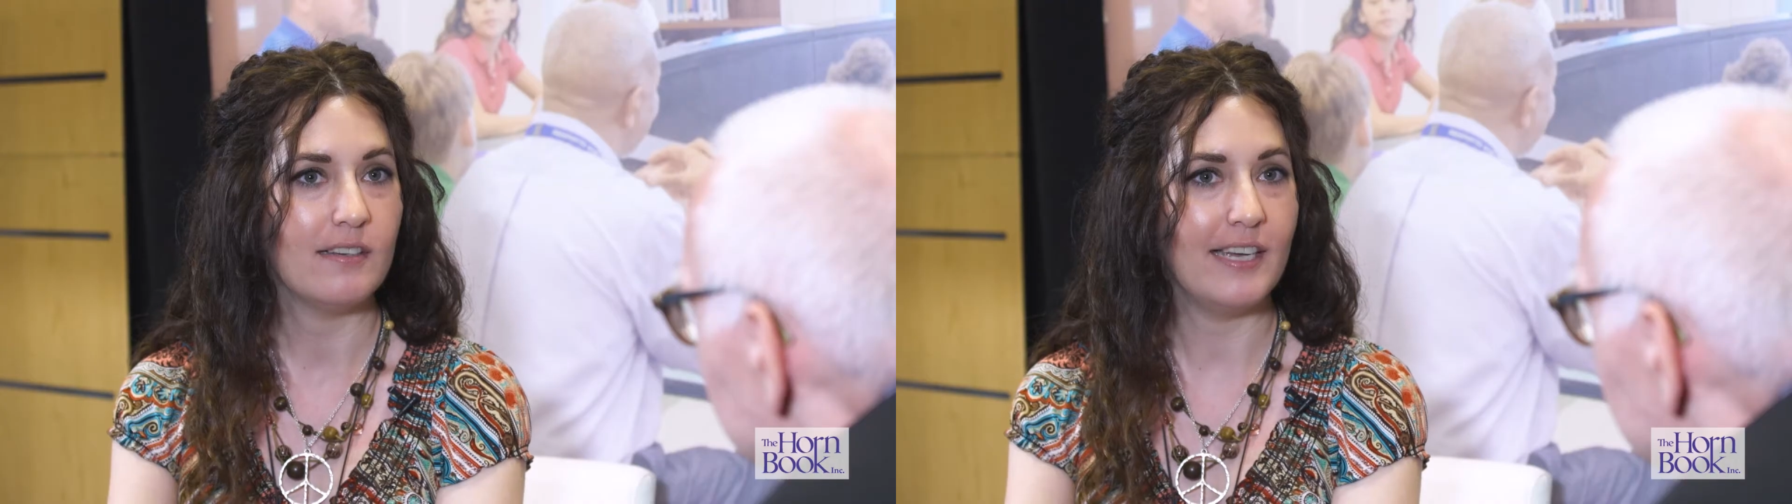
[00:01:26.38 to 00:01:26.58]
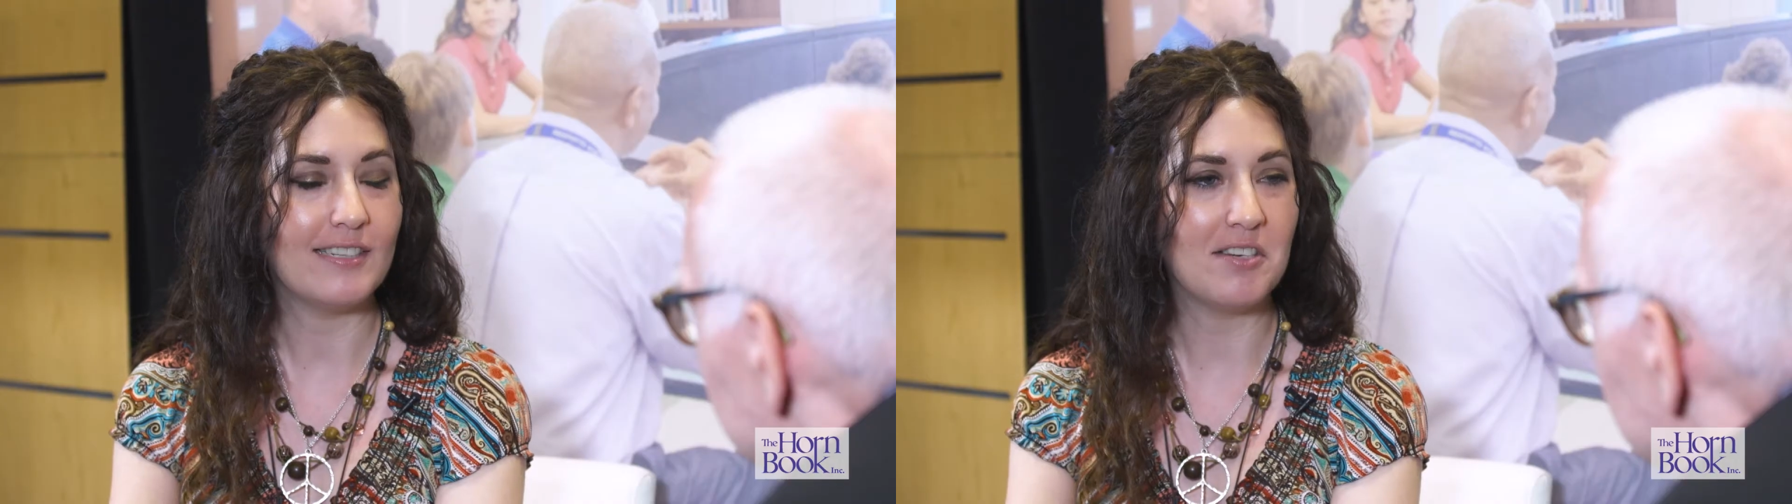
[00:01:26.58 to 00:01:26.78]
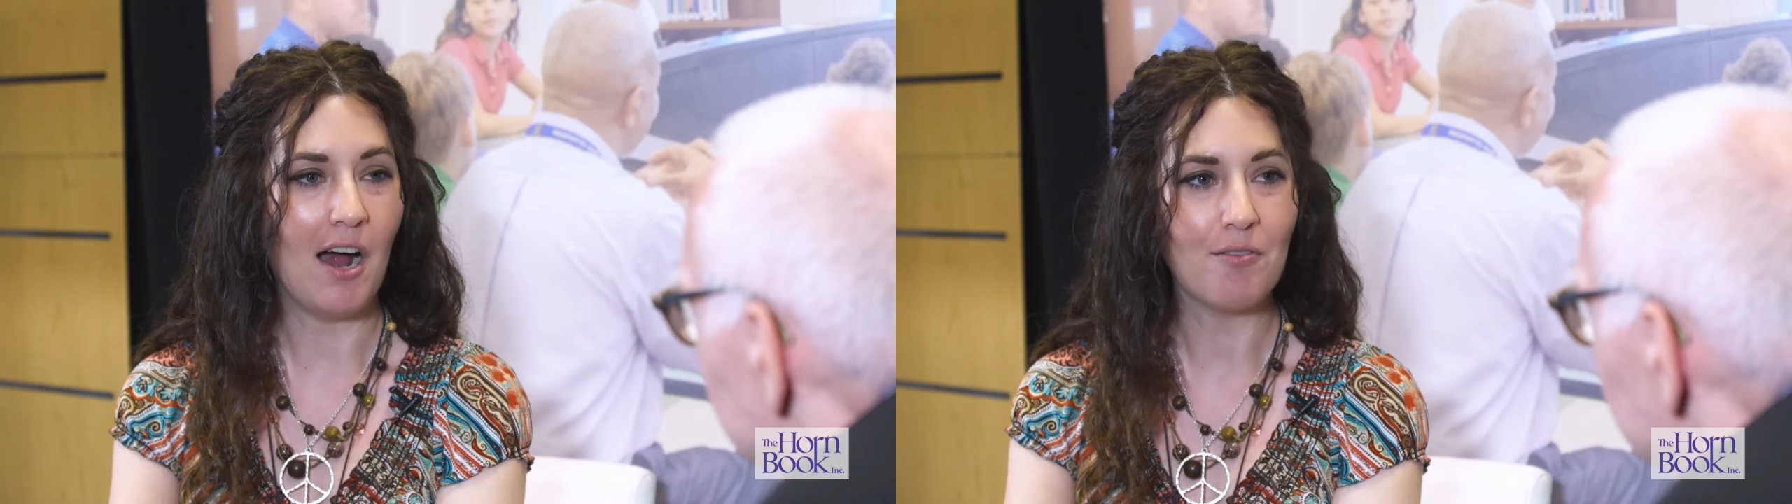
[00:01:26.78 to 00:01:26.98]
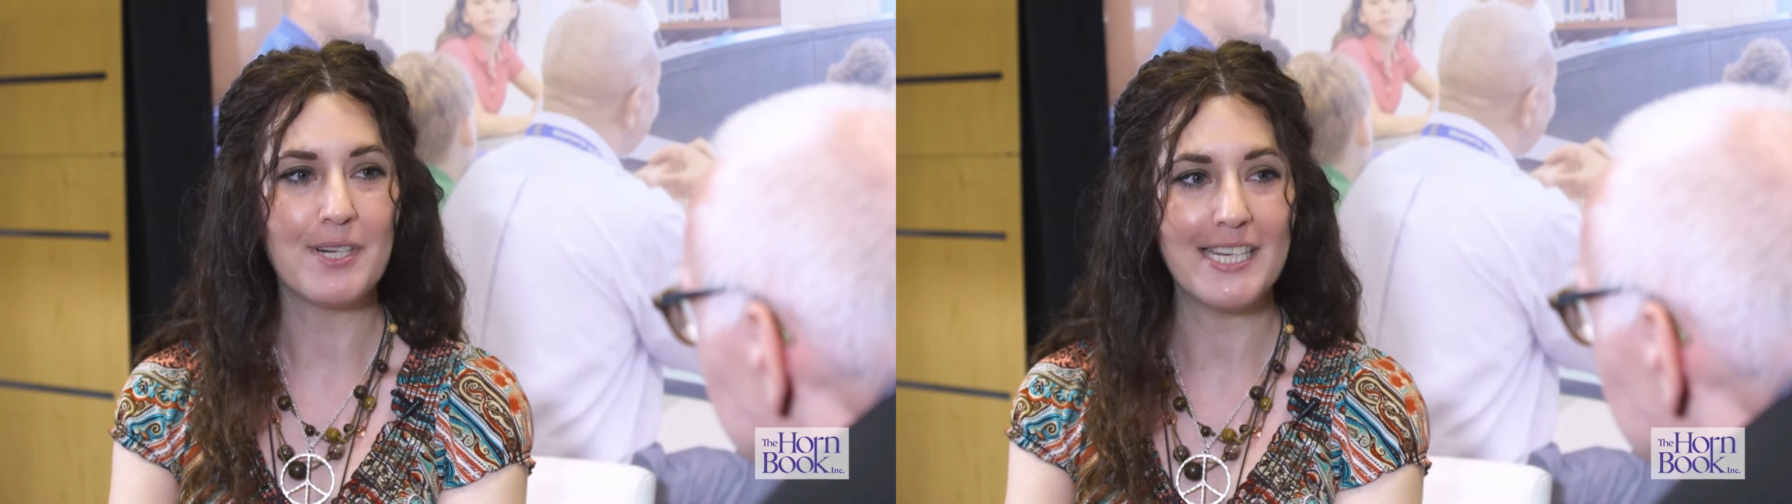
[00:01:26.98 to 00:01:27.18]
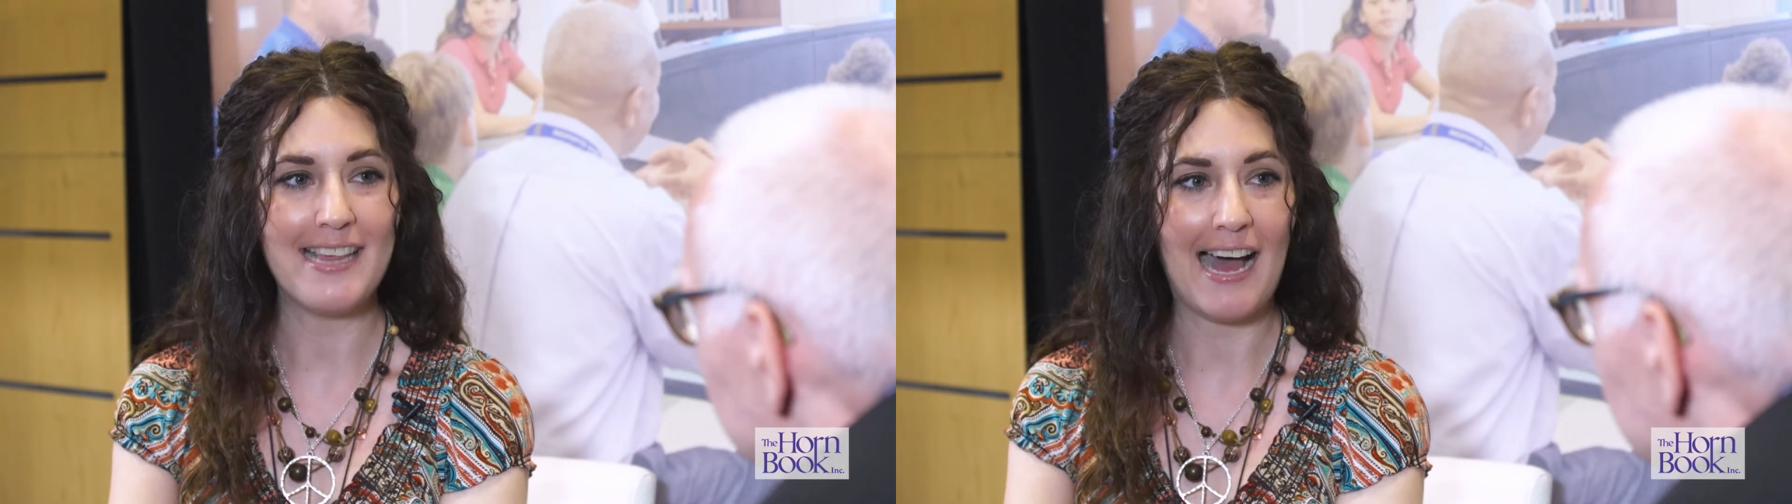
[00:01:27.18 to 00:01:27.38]
it's not
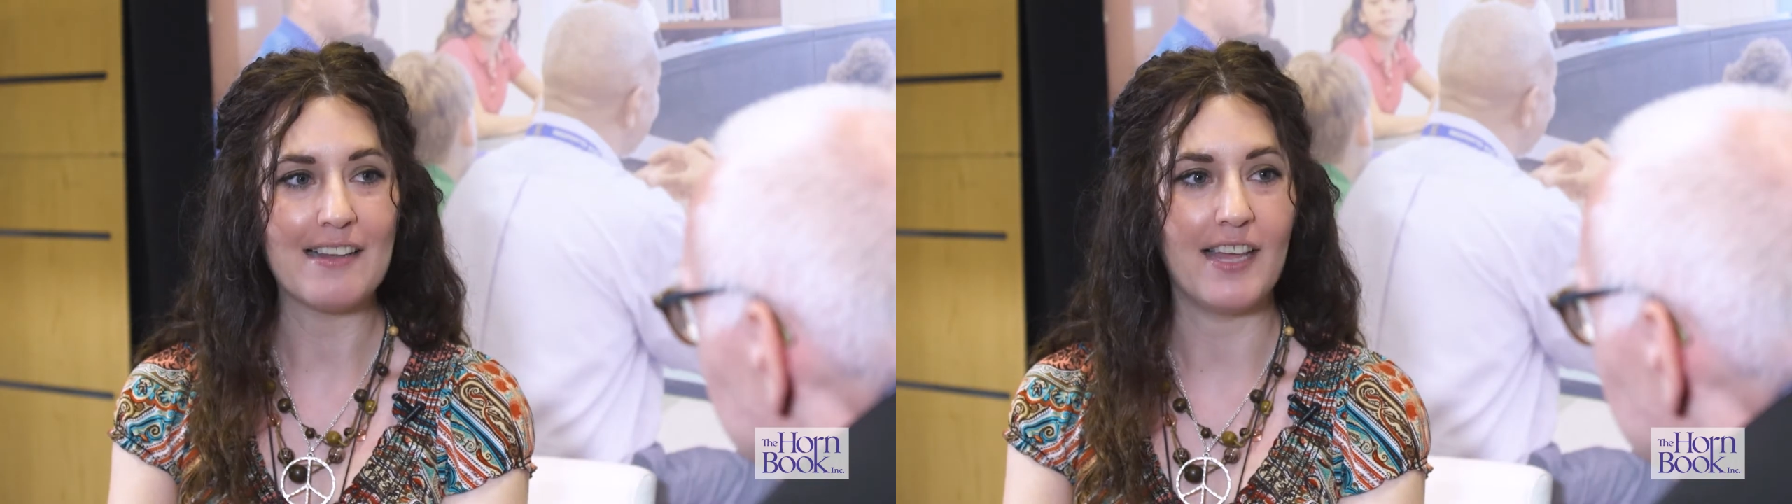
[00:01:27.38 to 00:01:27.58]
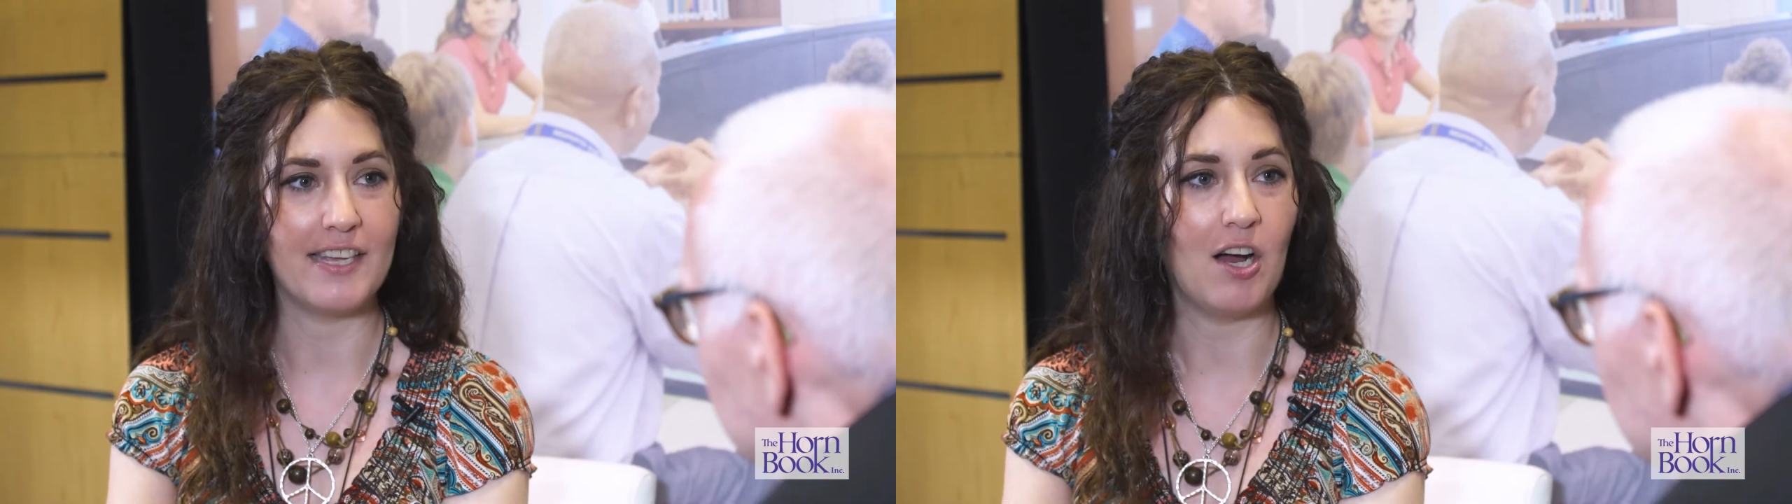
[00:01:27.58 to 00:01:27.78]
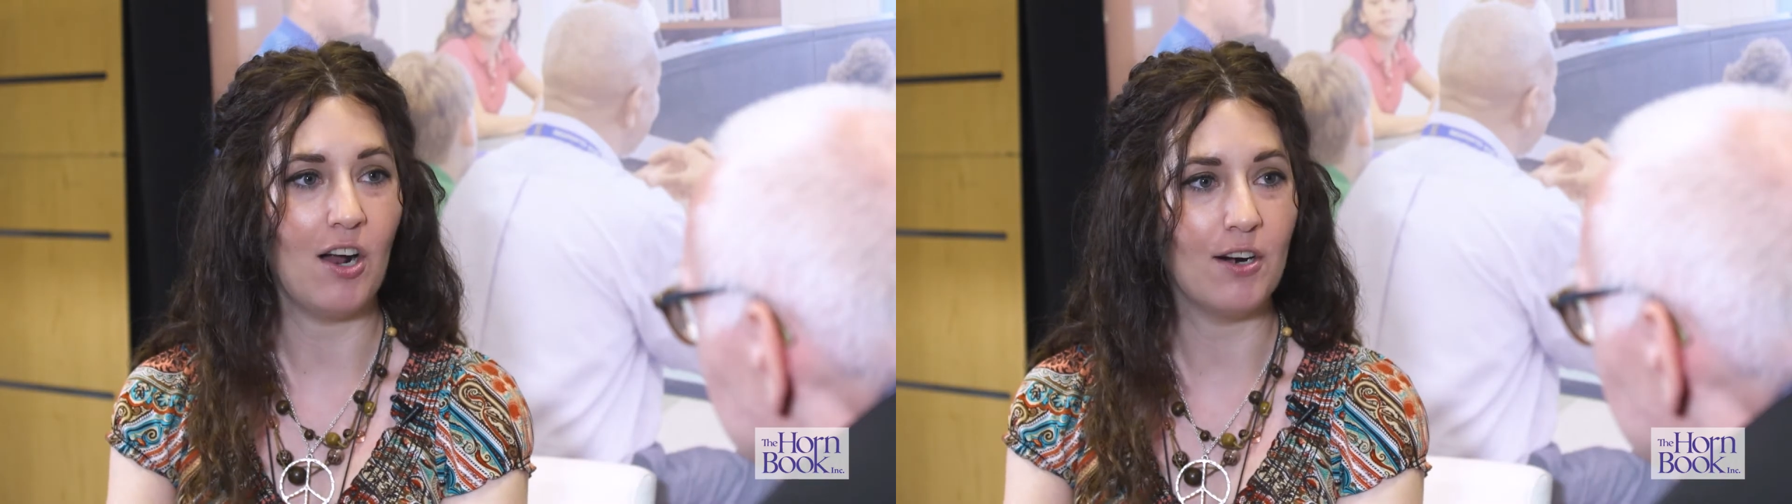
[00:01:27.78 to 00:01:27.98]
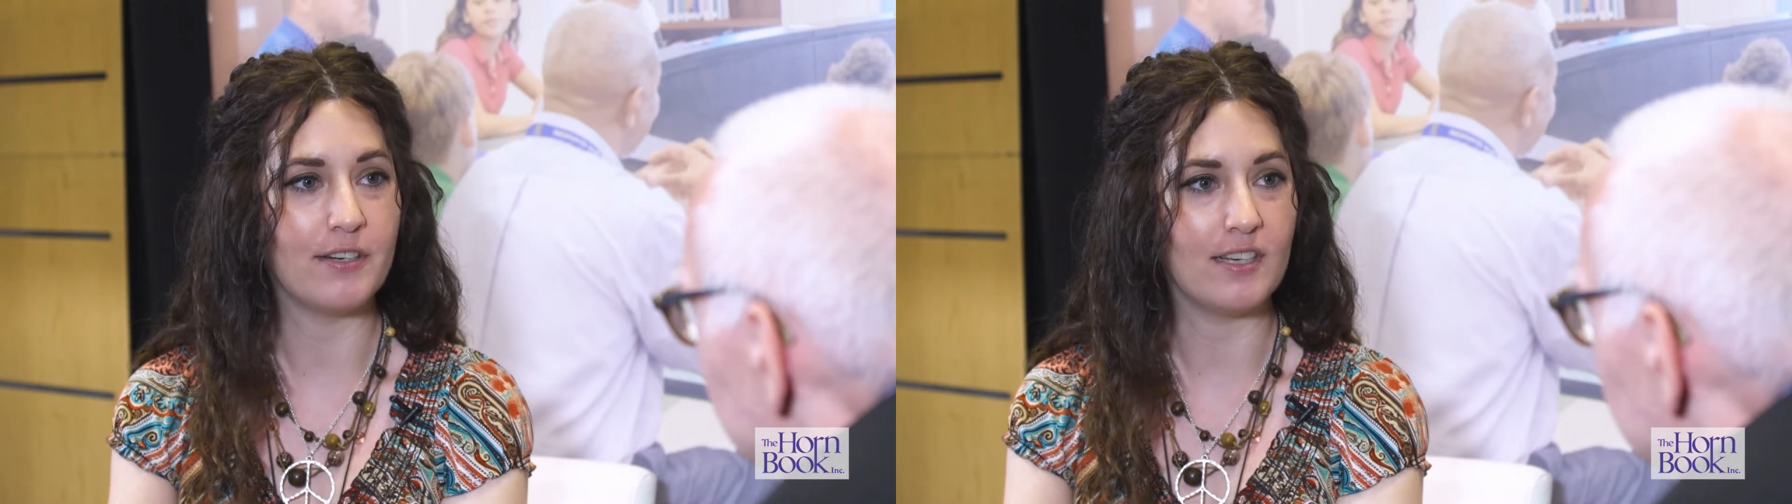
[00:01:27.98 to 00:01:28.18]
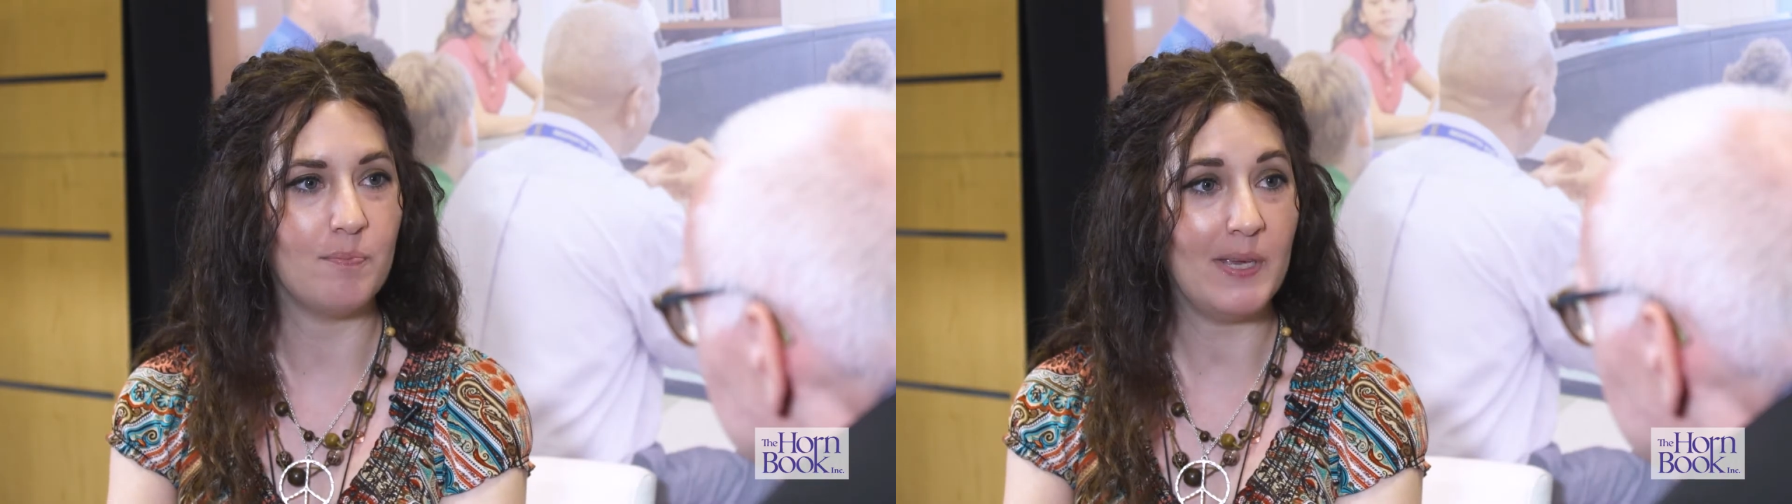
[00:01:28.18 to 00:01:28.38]
really that
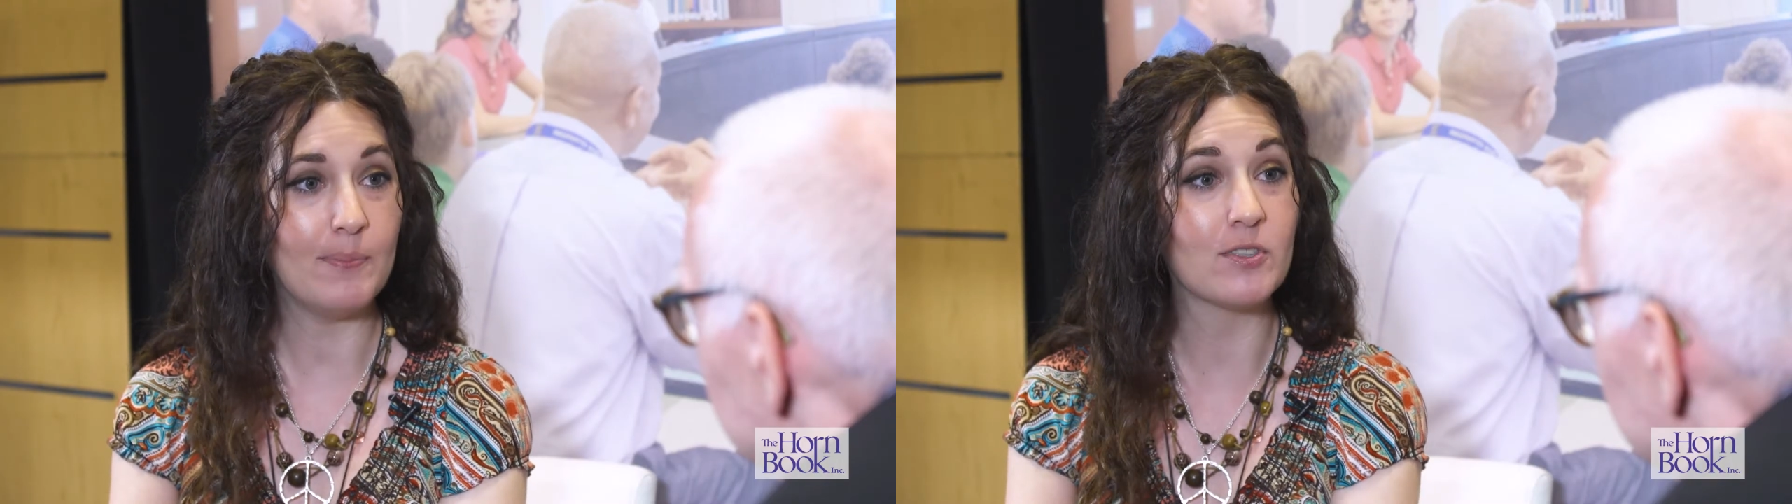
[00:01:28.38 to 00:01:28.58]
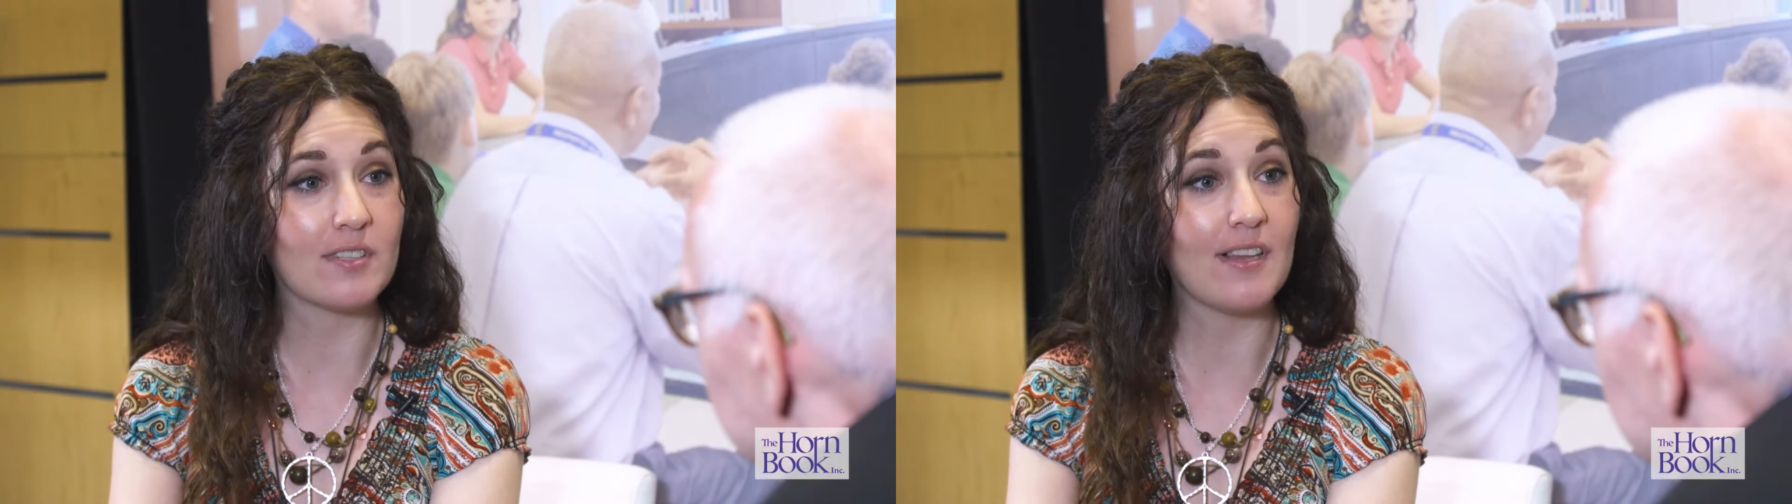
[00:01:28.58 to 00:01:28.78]
lighthearted. People's